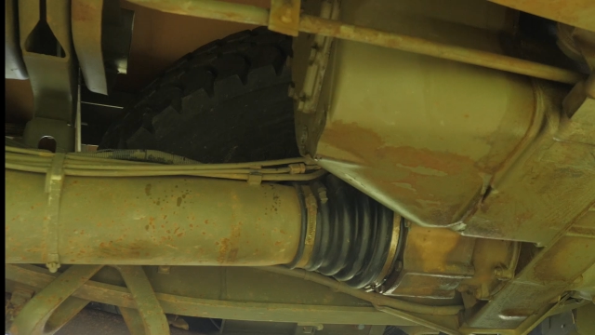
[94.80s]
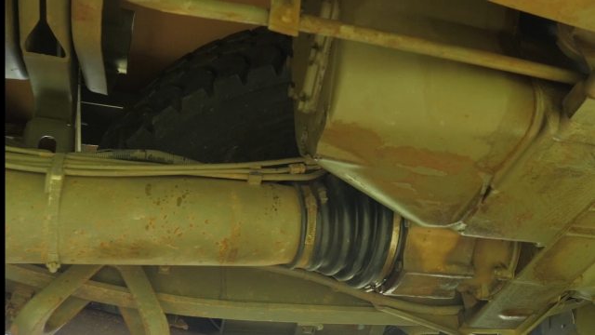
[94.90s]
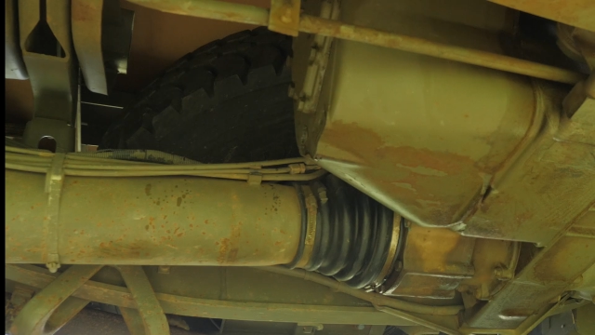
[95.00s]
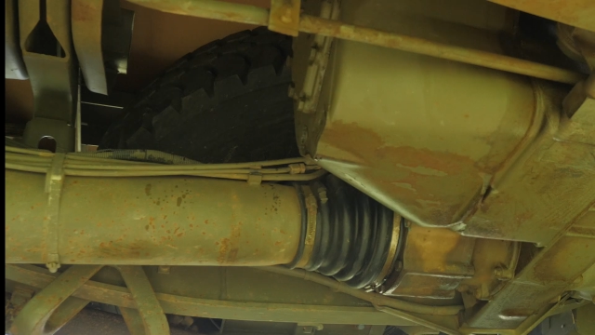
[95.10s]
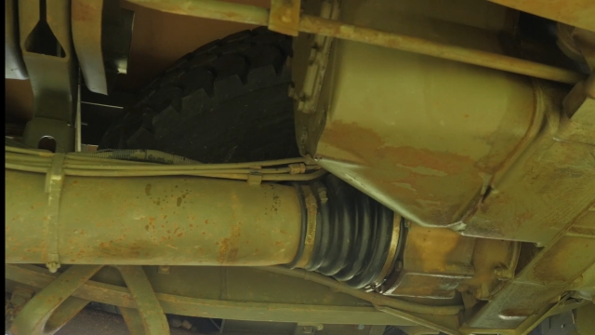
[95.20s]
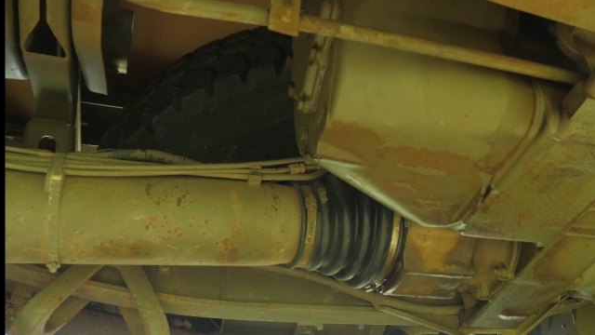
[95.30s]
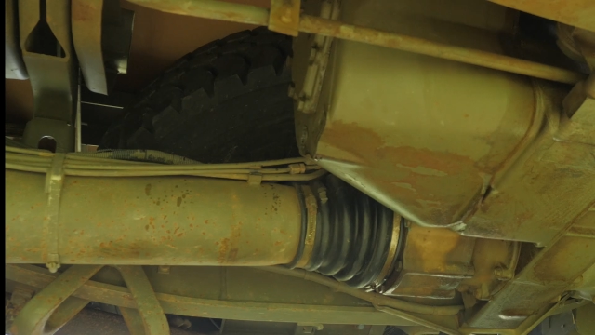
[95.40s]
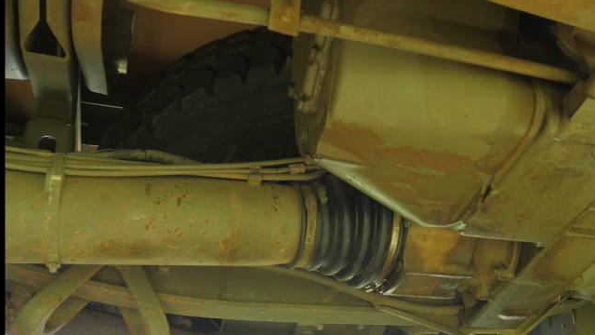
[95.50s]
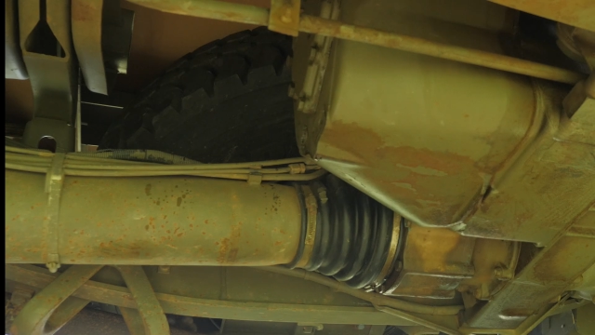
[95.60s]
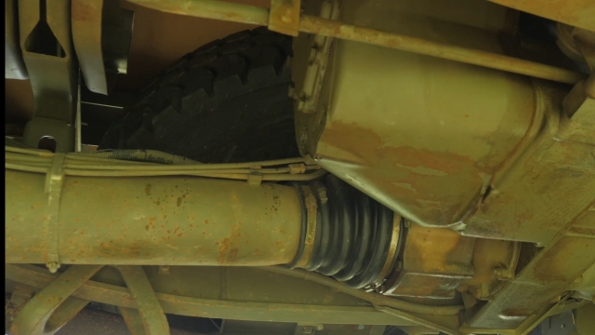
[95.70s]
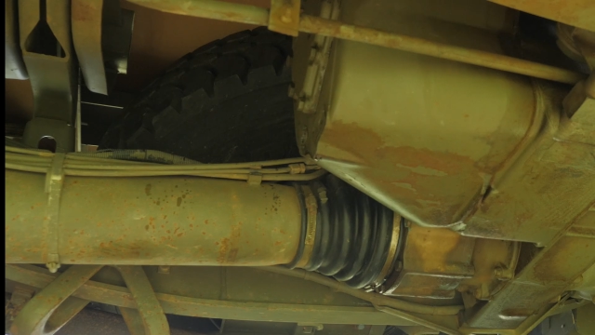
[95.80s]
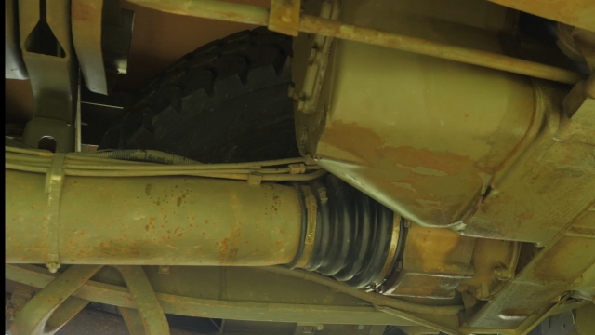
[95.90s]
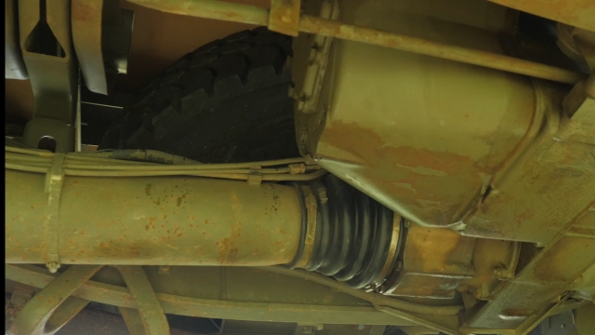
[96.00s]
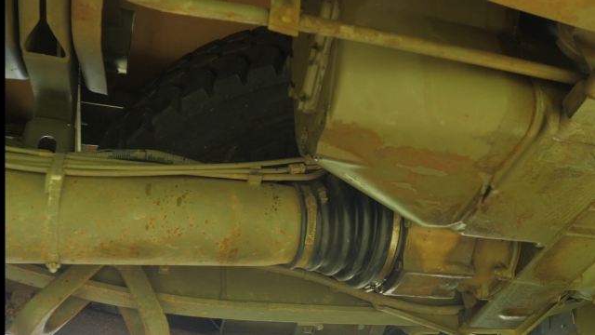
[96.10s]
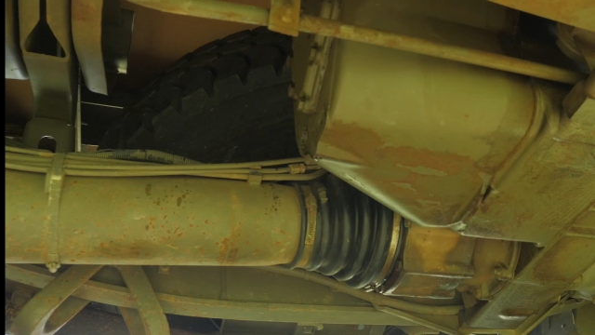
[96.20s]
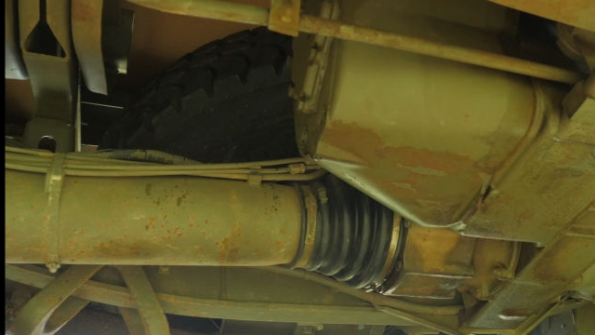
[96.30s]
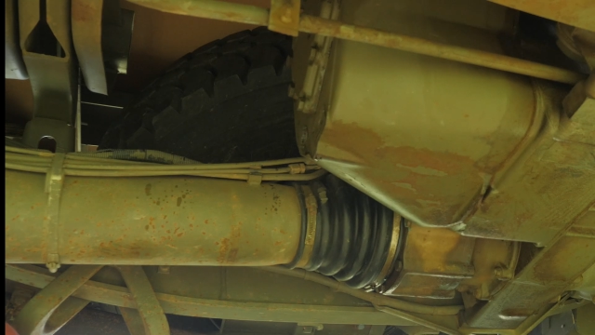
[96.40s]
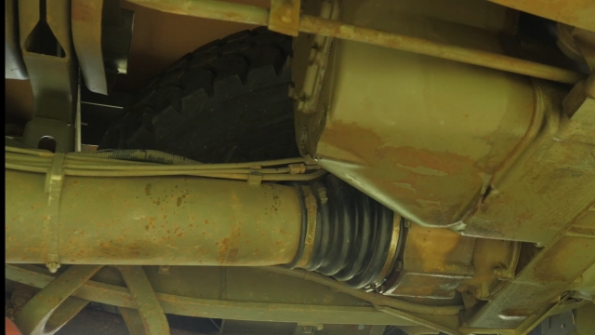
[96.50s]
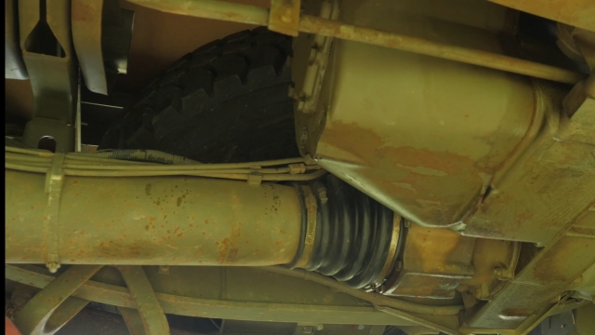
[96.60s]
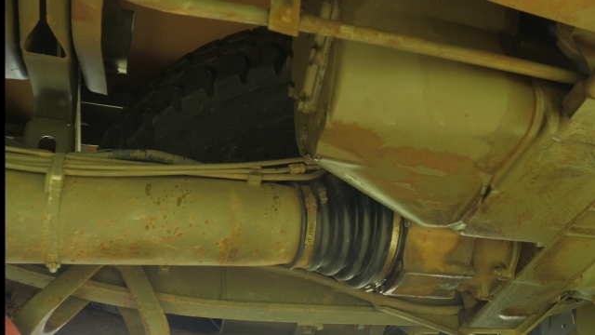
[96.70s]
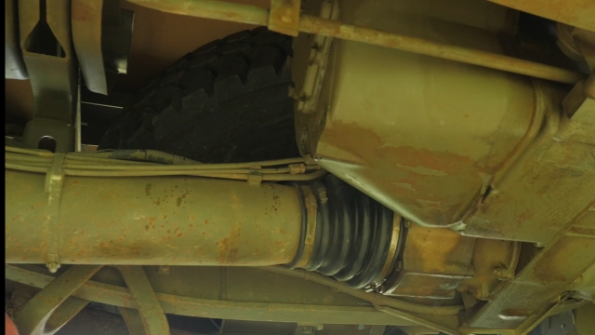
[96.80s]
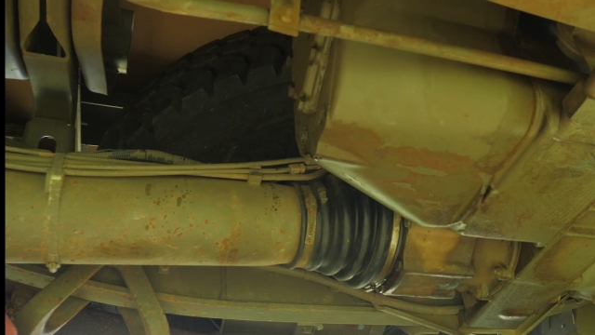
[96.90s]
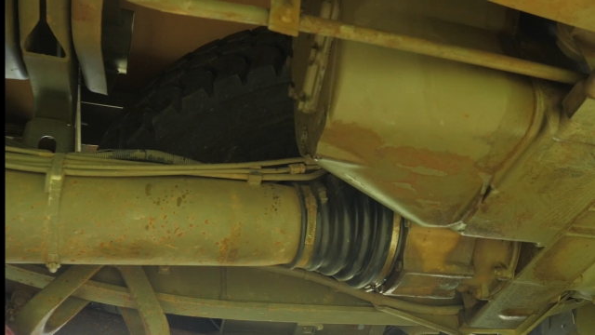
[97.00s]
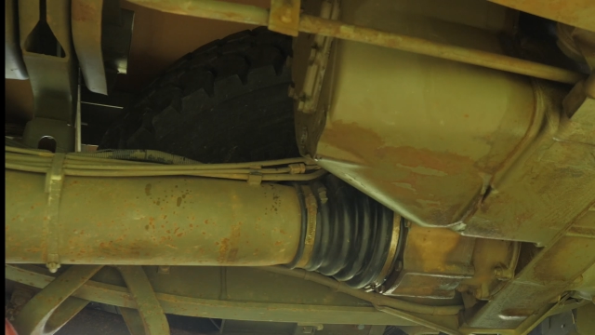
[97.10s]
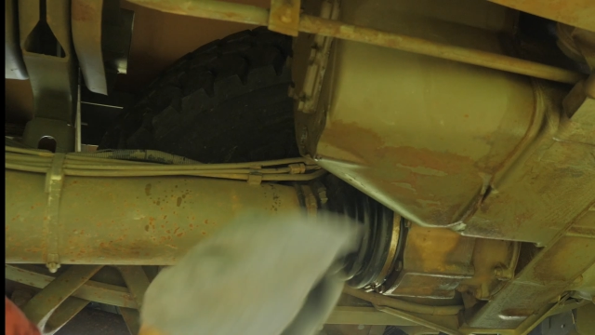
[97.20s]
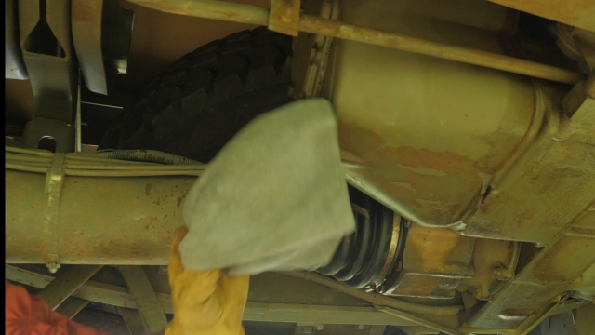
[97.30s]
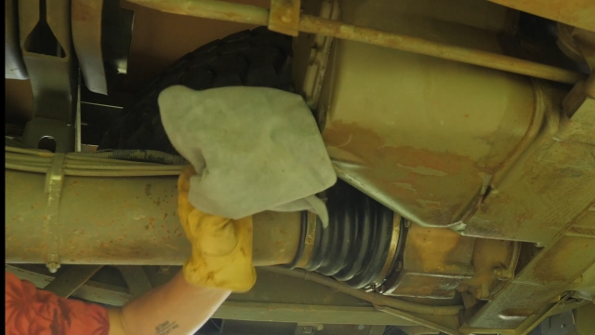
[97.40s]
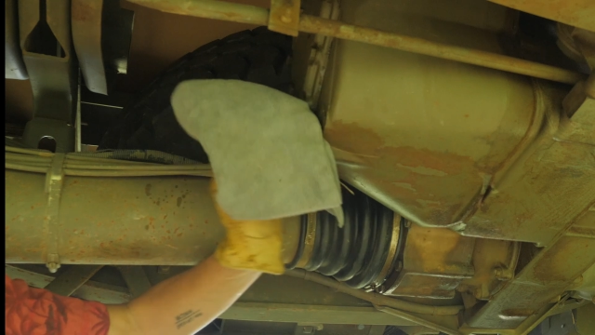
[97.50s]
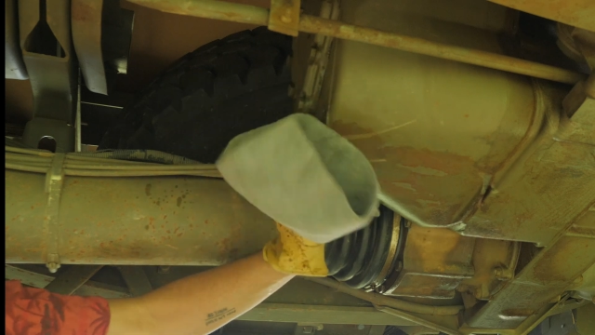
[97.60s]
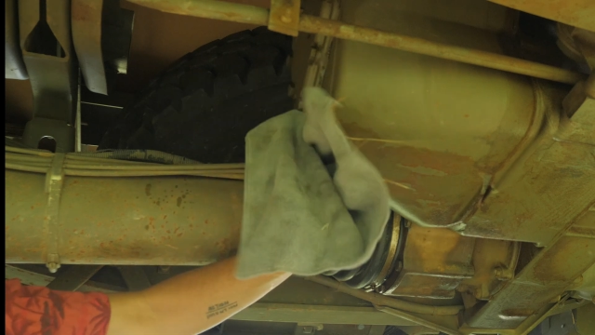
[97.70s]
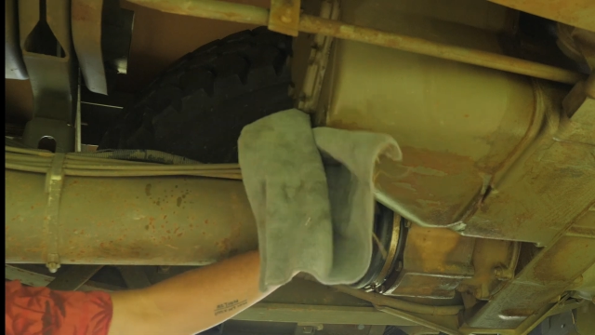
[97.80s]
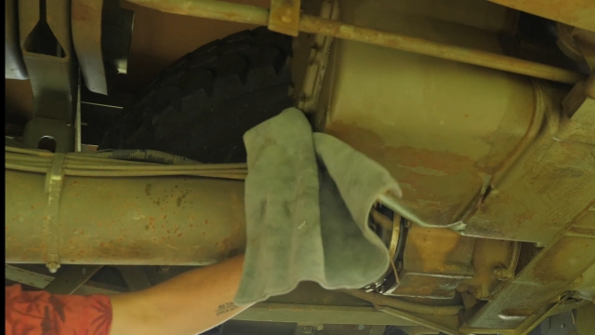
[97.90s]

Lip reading: No face is visible, so there are no lips to read.